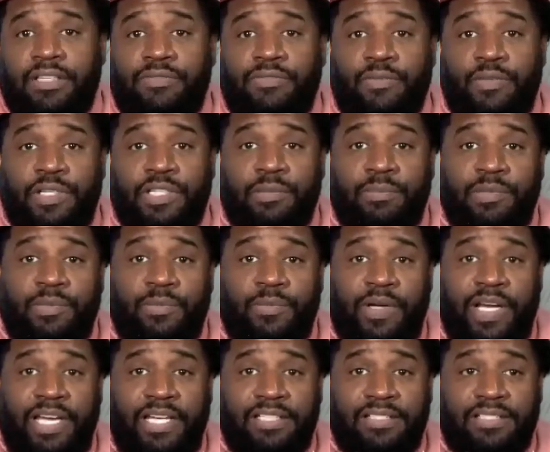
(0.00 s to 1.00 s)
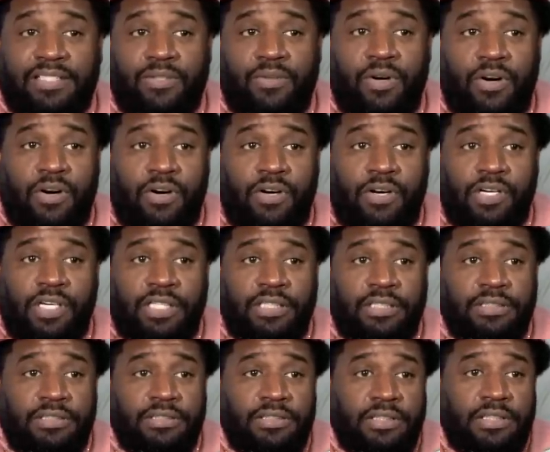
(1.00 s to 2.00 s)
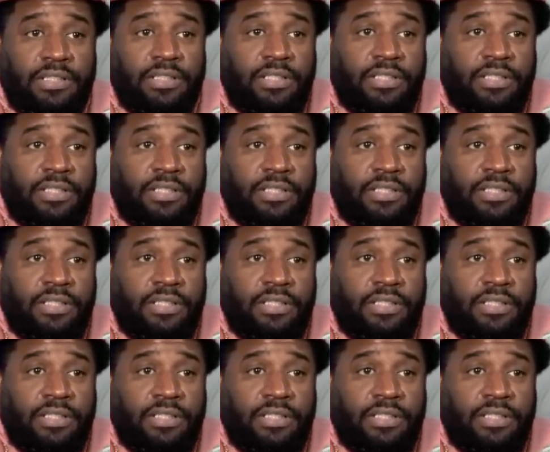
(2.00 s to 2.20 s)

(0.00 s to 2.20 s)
California been raining so hard.